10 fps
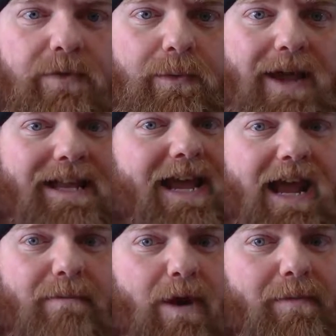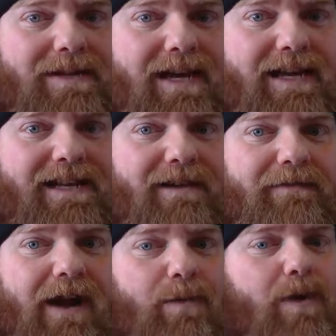3, take a moment to identify